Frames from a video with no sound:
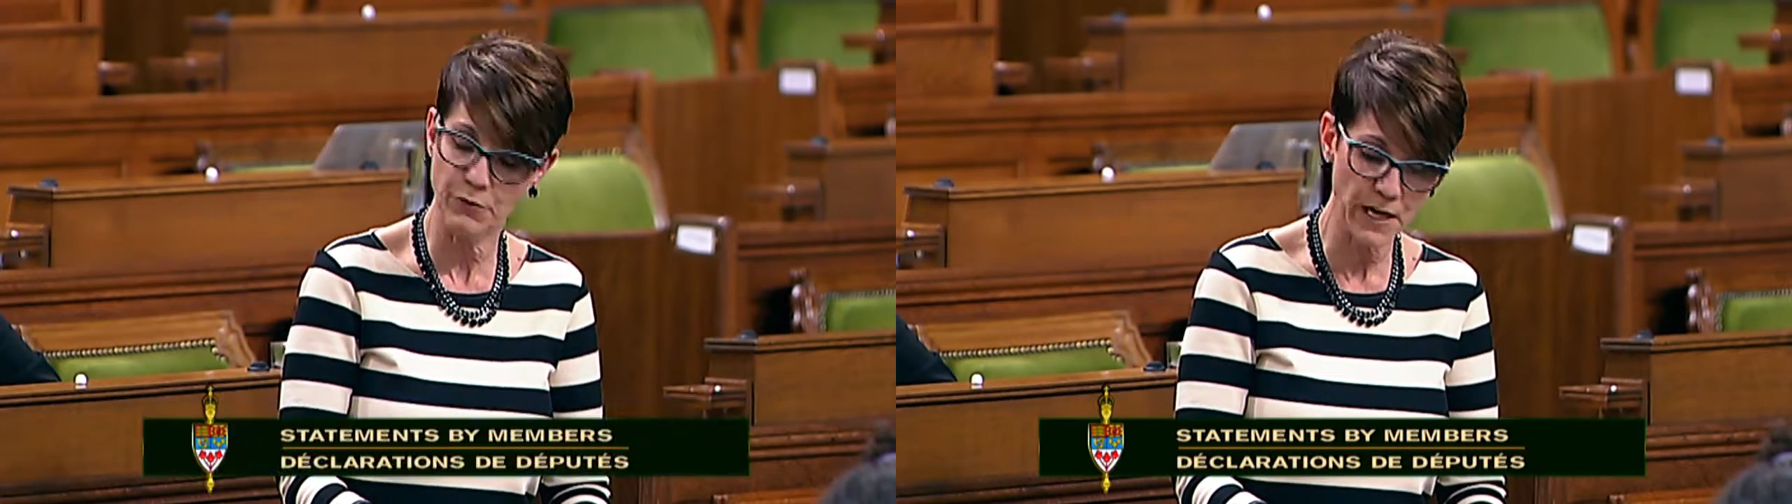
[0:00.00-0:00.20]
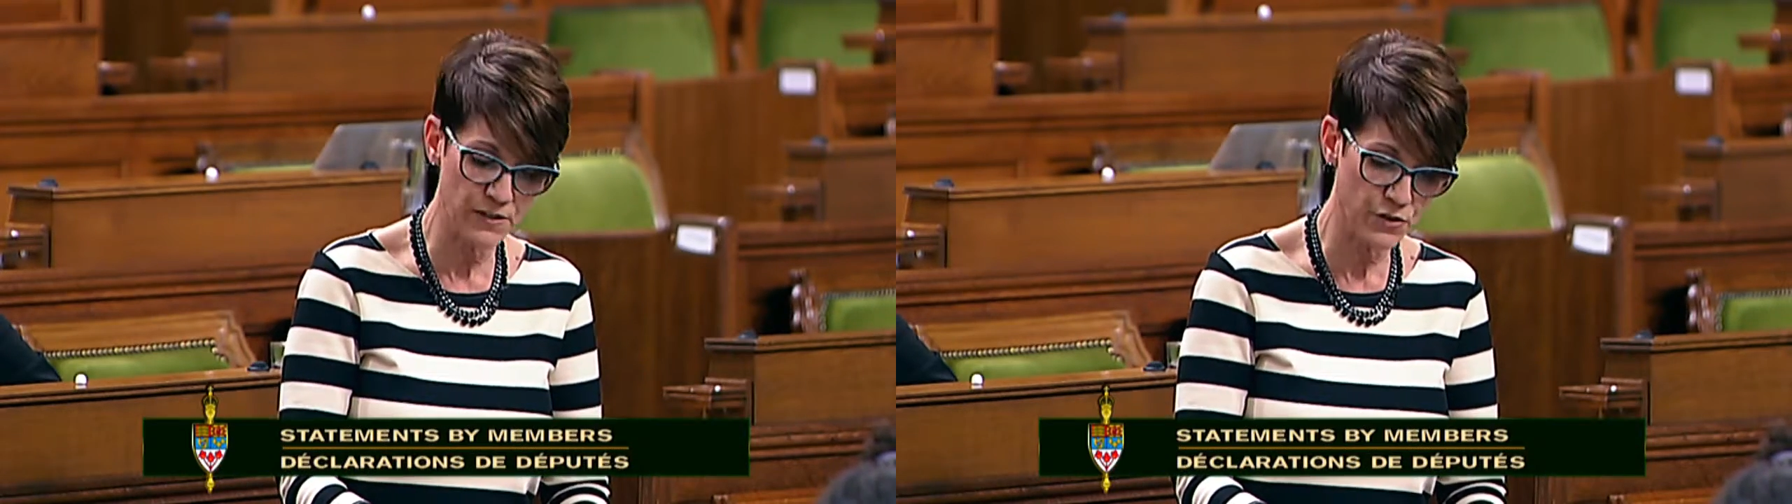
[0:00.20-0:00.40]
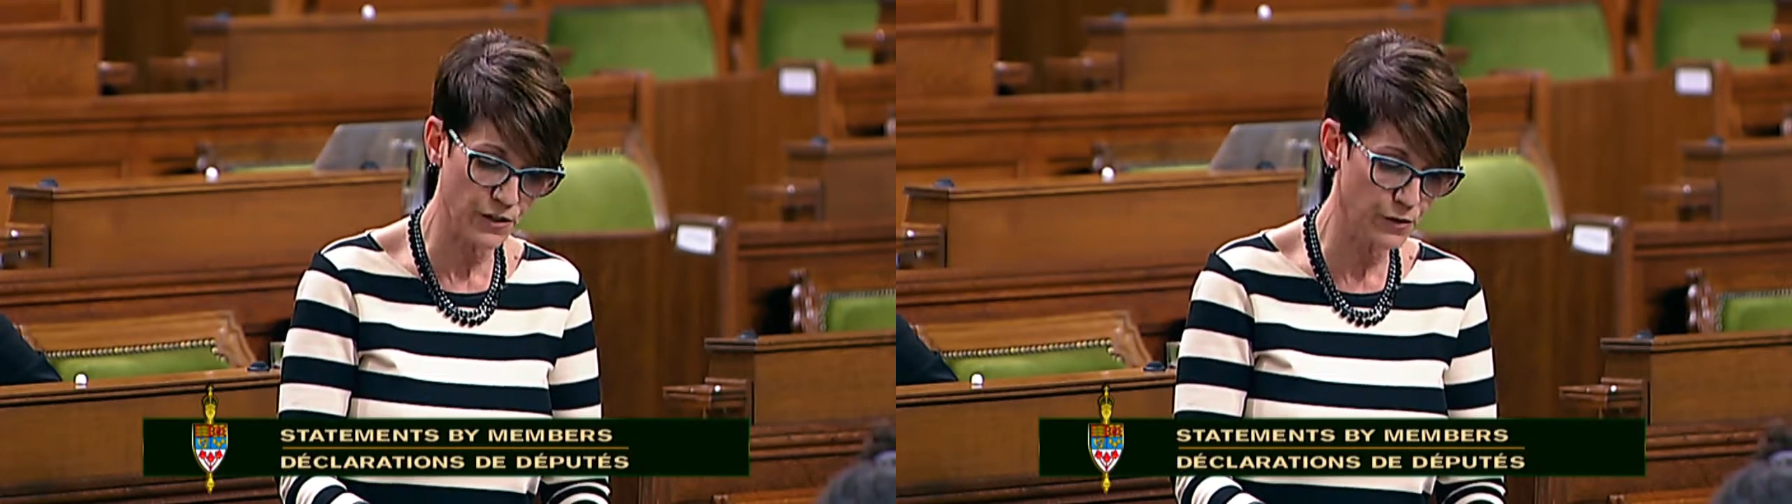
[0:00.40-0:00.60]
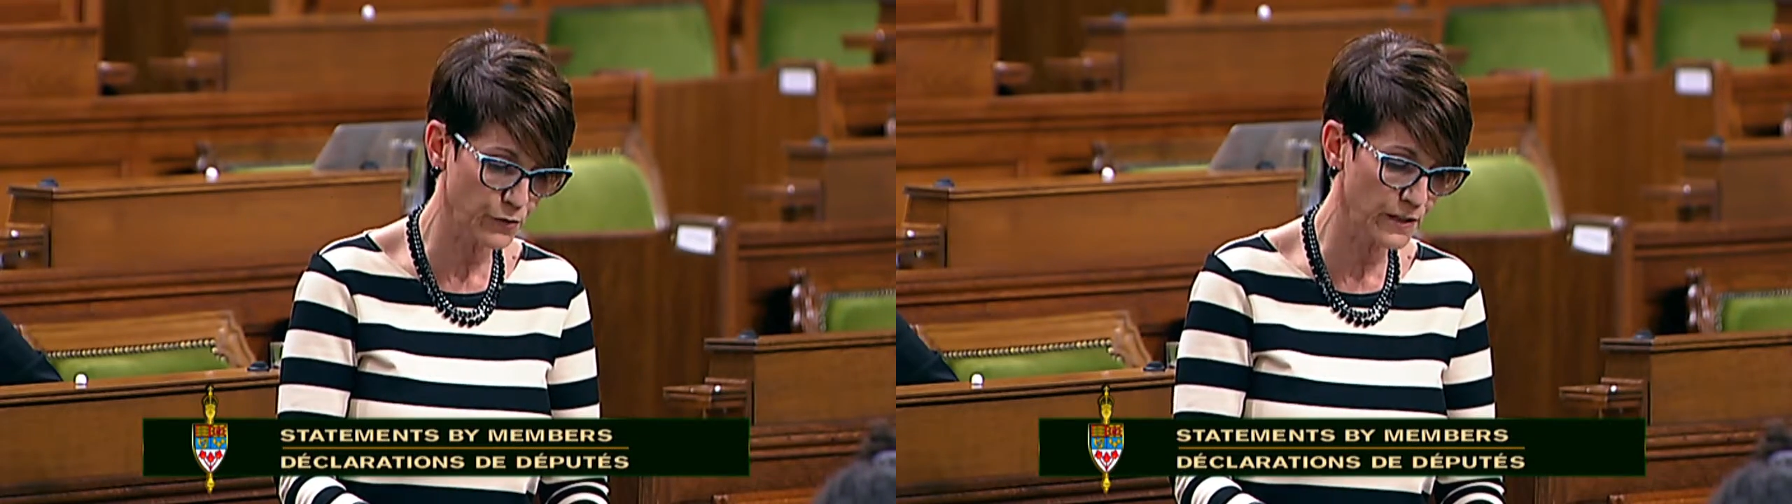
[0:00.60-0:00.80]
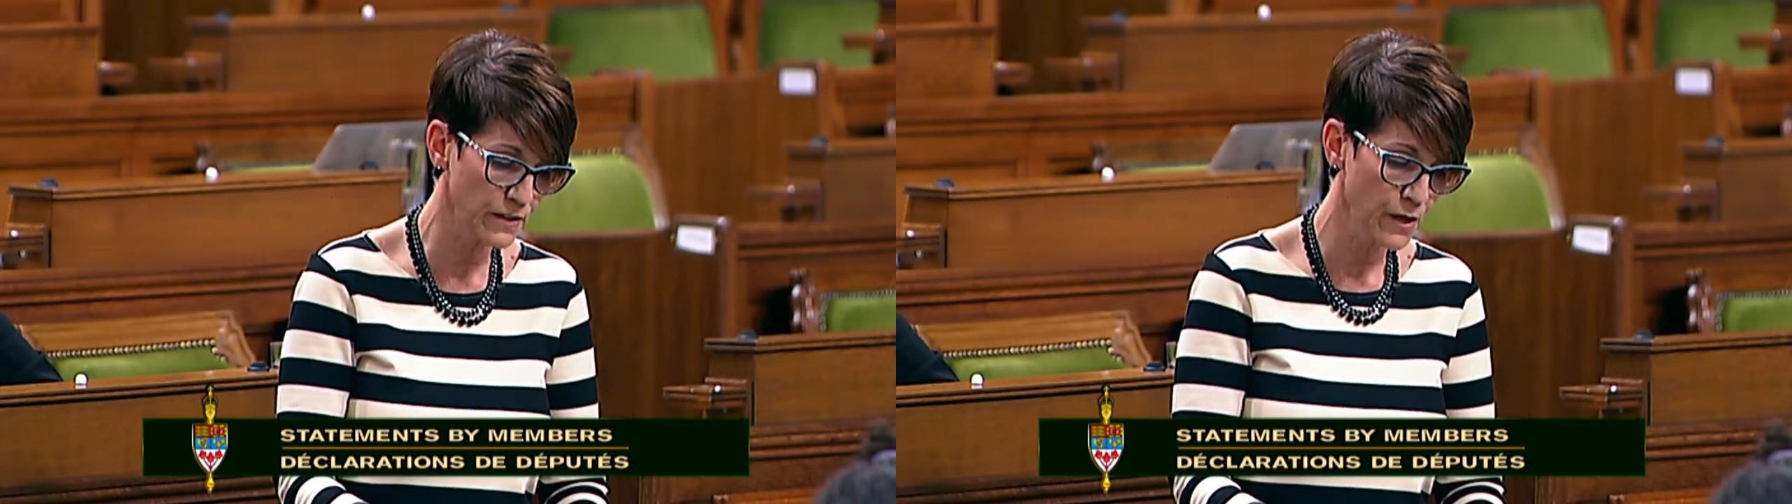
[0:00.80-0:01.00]
and
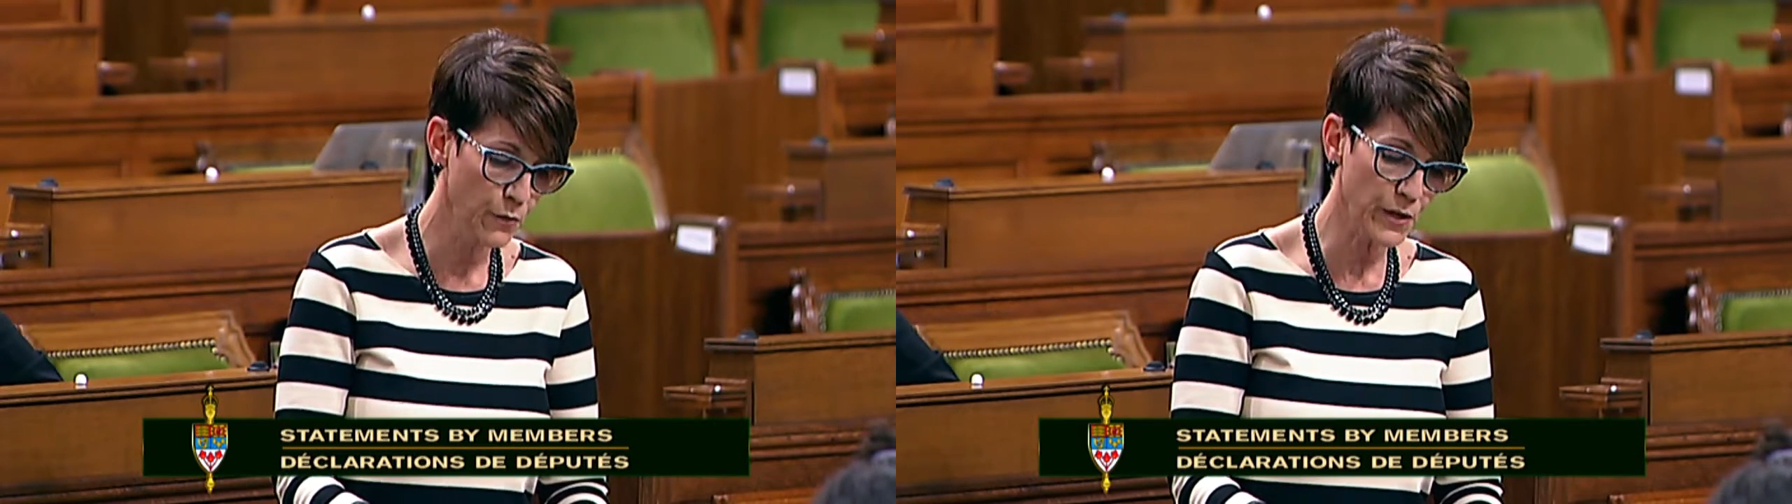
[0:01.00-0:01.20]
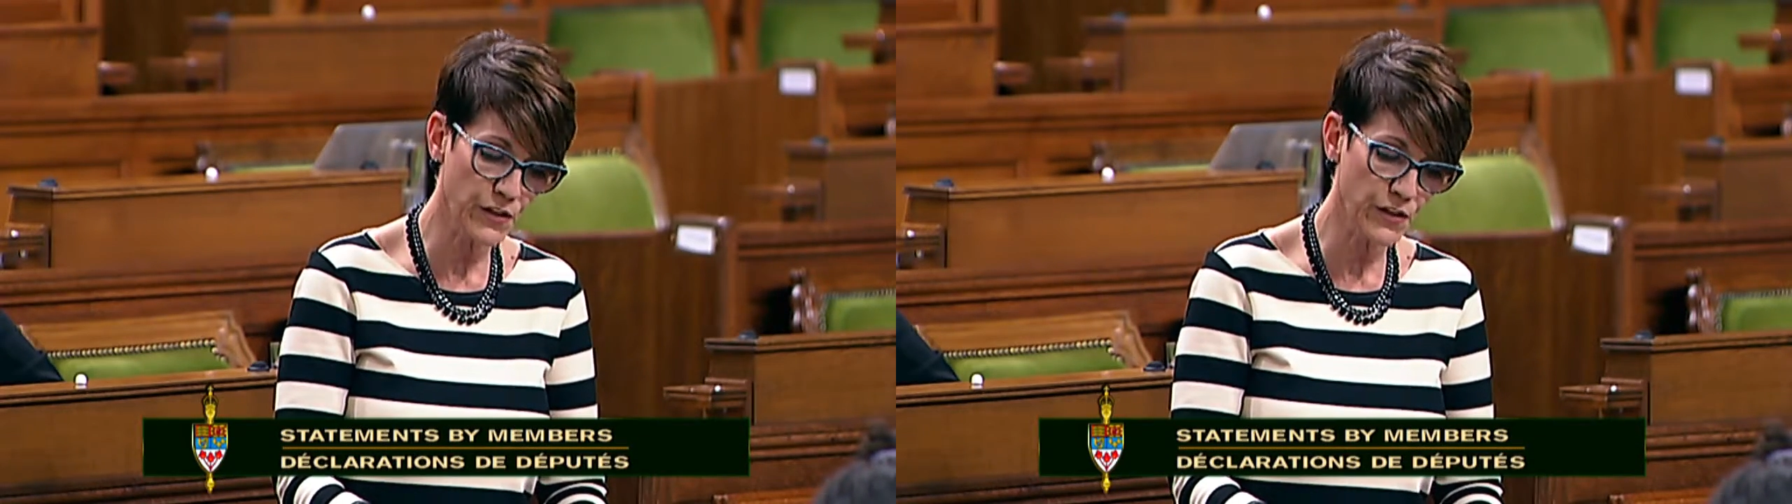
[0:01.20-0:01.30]
grandchildren